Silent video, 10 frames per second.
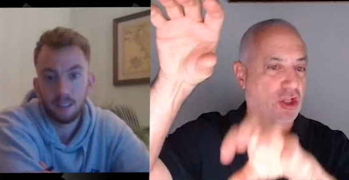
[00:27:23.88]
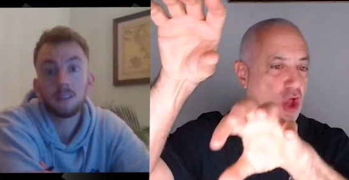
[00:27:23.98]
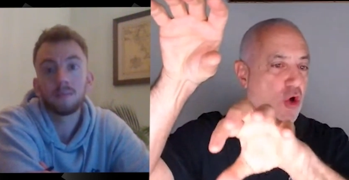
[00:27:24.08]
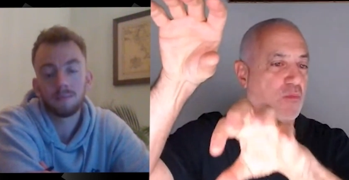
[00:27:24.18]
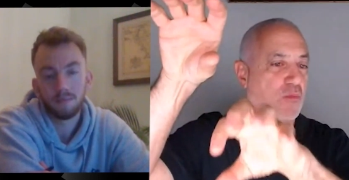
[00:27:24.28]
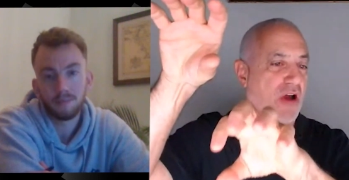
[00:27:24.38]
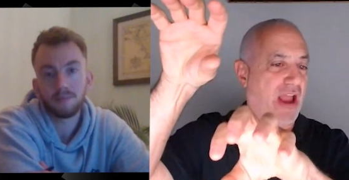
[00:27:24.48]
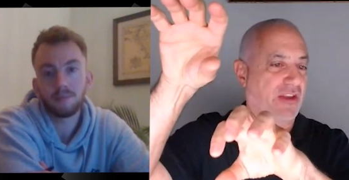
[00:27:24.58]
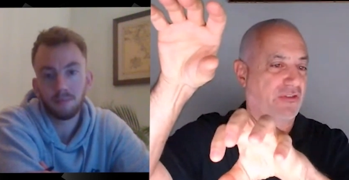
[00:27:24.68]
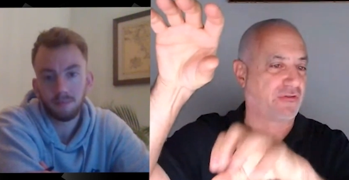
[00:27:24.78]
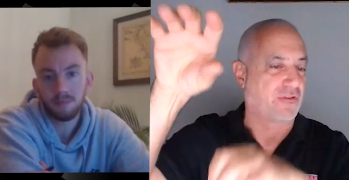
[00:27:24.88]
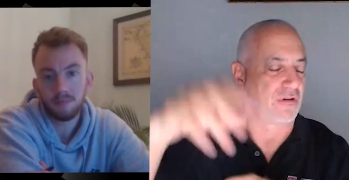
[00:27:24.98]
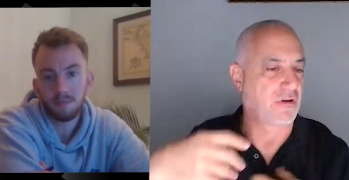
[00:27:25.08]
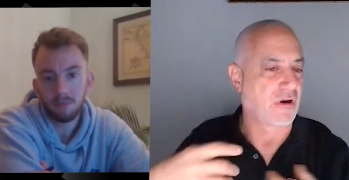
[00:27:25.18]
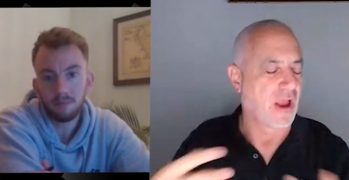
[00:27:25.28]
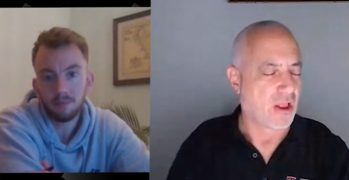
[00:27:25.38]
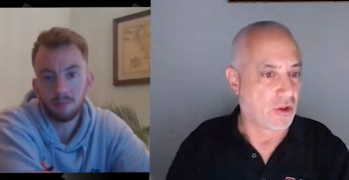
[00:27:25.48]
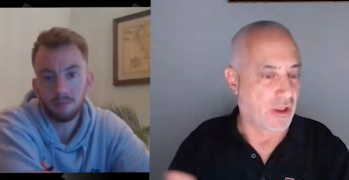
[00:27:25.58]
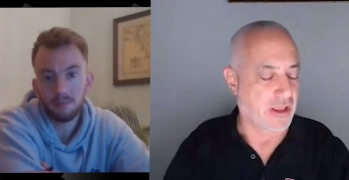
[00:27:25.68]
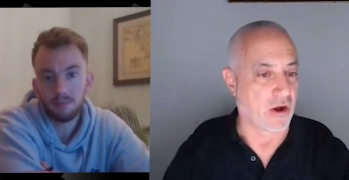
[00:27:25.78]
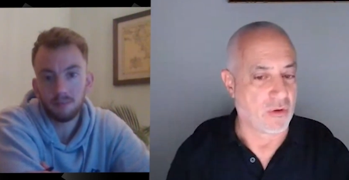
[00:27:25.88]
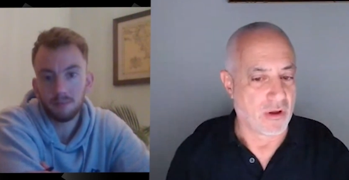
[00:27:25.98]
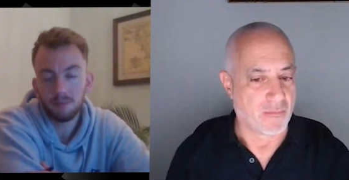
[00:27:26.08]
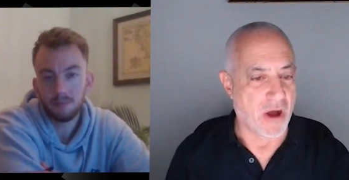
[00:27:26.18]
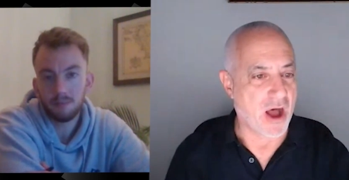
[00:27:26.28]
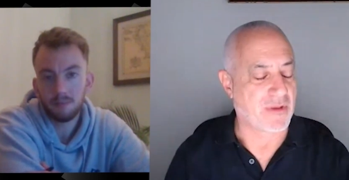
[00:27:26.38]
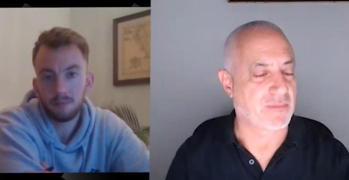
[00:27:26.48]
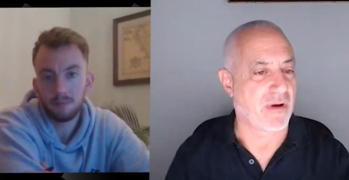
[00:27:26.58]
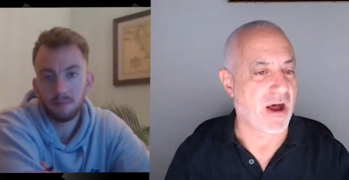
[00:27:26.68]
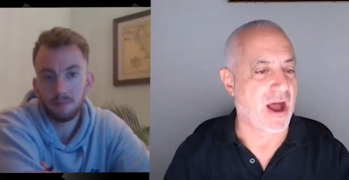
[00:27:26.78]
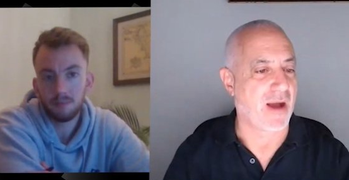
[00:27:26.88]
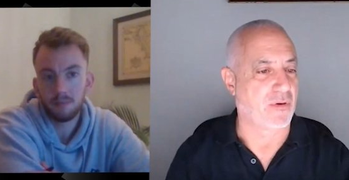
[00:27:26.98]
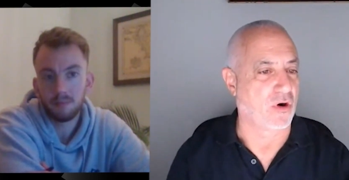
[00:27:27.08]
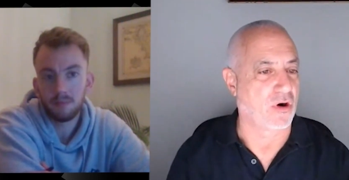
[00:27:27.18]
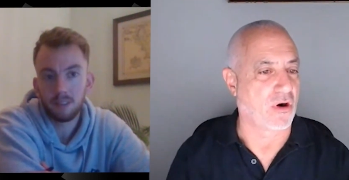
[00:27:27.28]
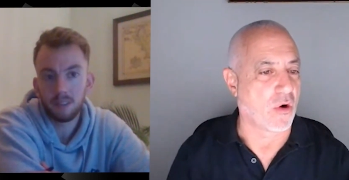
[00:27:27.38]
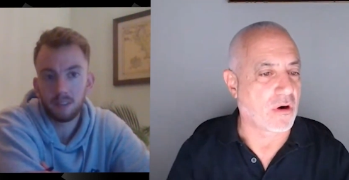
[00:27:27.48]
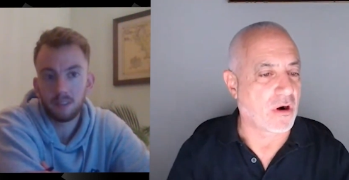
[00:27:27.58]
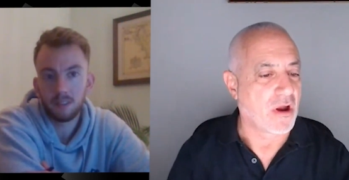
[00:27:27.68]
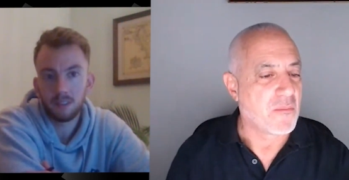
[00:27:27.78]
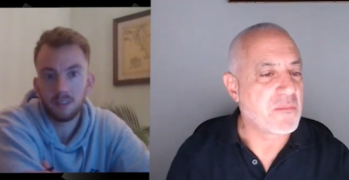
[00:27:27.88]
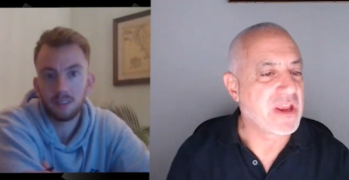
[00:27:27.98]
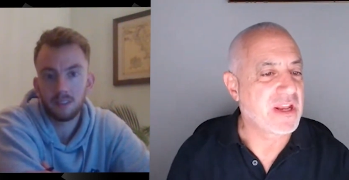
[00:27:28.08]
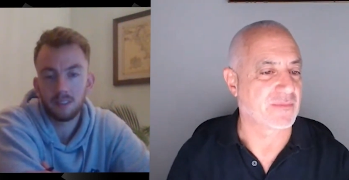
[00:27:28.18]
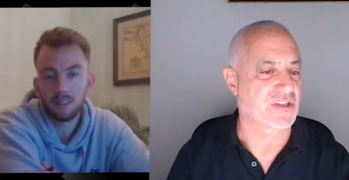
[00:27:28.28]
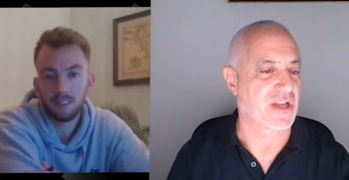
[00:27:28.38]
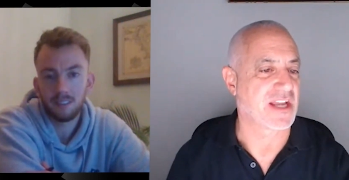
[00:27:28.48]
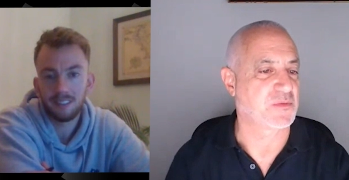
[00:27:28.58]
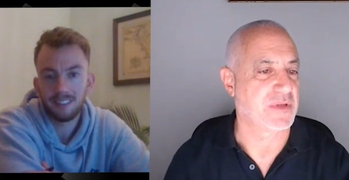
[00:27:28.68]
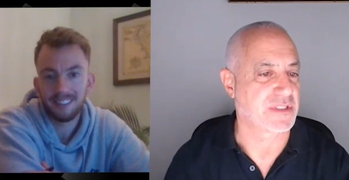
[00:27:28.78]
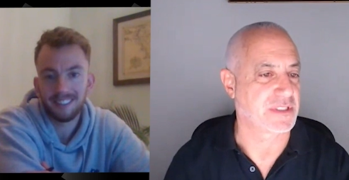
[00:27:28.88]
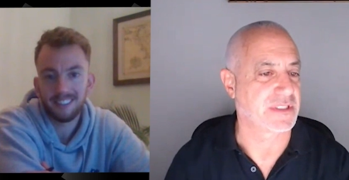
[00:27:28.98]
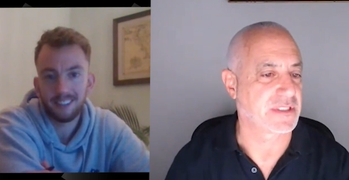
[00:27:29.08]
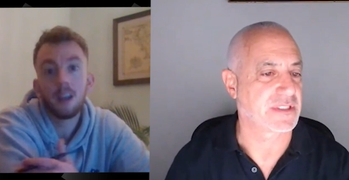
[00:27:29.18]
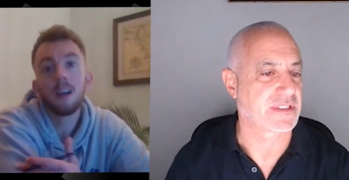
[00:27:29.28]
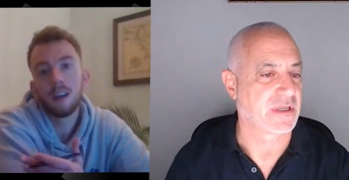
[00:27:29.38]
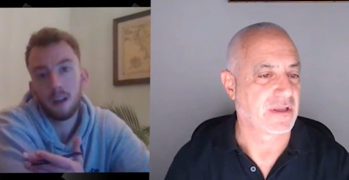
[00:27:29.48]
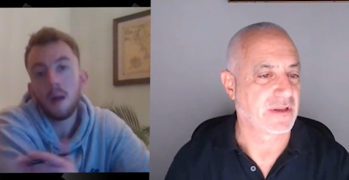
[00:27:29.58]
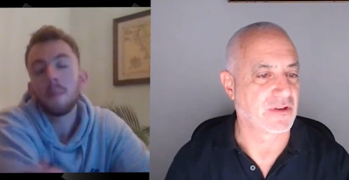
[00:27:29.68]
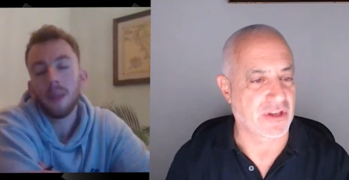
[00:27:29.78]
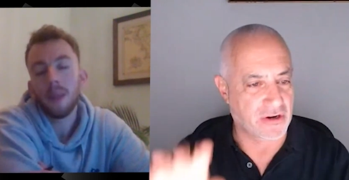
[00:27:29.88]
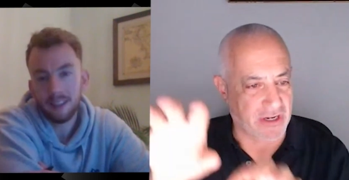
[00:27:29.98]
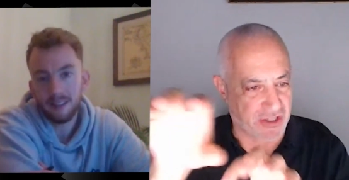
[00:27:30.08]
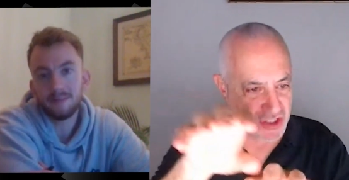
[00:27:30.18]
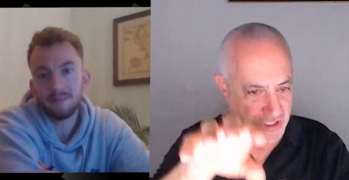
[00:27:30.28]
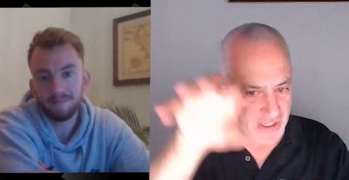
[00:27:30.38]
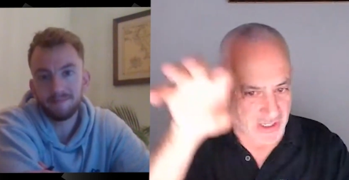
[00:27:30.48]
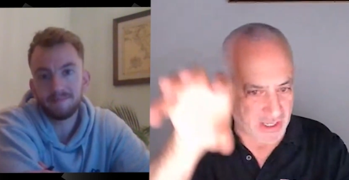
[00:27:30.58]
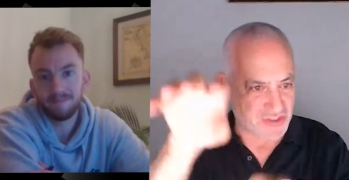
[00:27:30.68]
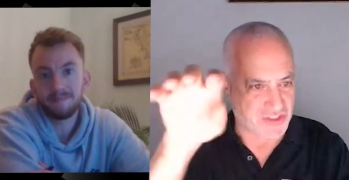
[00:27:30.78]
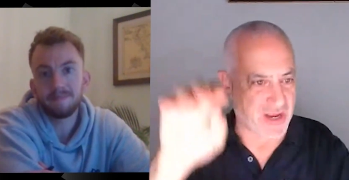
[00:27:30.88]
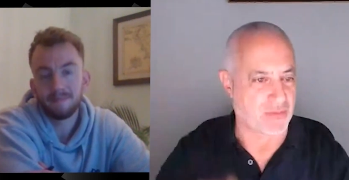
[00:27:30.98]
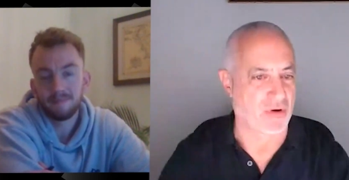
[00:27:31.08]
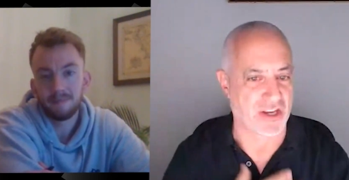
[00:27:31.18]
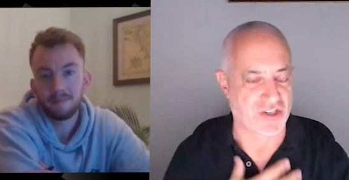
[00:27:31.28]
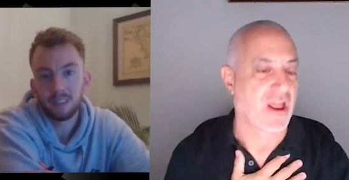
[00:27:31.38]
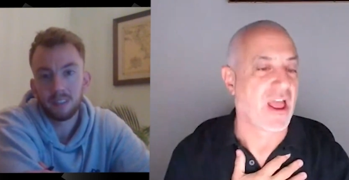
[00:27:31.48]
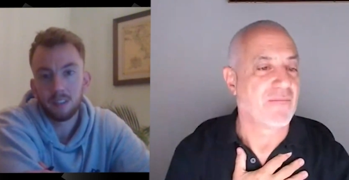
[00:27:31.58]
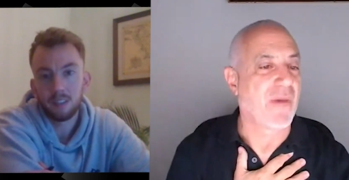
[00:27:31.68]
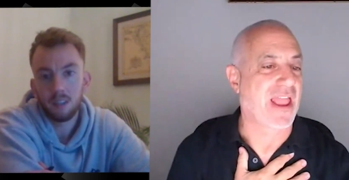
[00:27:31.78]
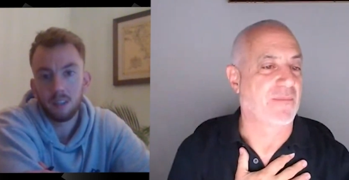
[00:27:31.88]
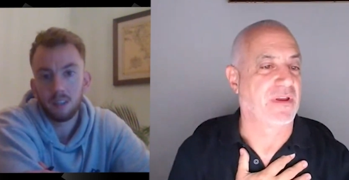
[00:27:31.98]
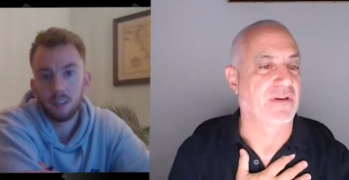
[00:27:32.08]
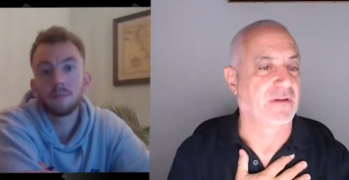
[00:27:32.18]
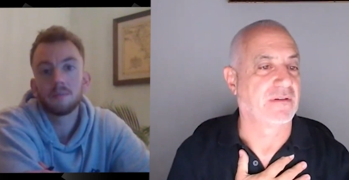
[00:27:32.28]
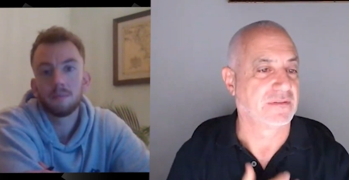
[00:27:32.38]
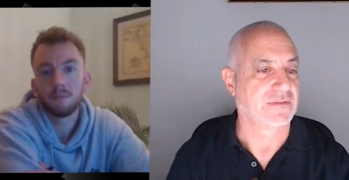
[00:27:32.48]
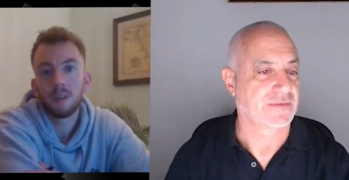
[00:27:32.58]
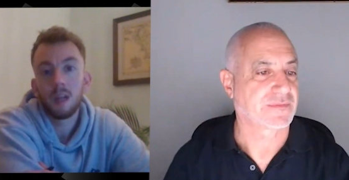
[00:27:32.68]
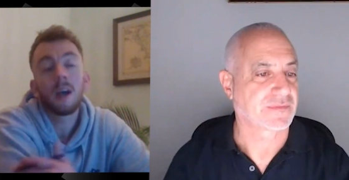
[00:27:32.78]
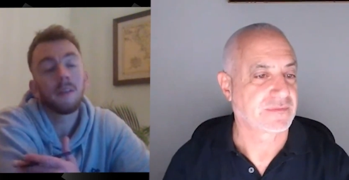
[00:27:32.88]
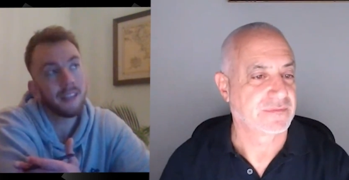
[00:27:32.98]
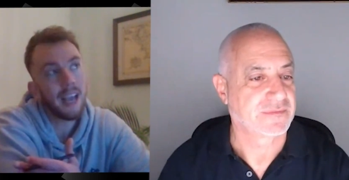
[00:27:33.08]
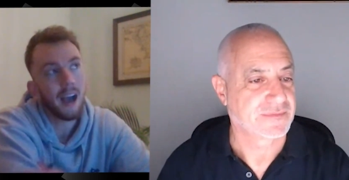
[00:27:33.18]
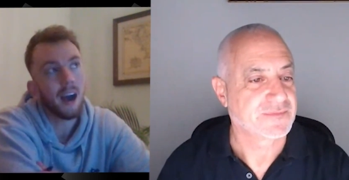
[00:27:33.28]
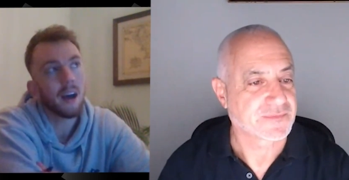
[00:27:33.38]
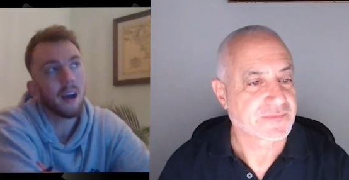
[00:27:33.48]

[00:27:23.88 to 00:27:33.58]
Speaker 1: low price for you know mom and pop or or medium sized businesses. You'll, you're going to see a, a separation, my opinion.
Speaker 2: Yeah,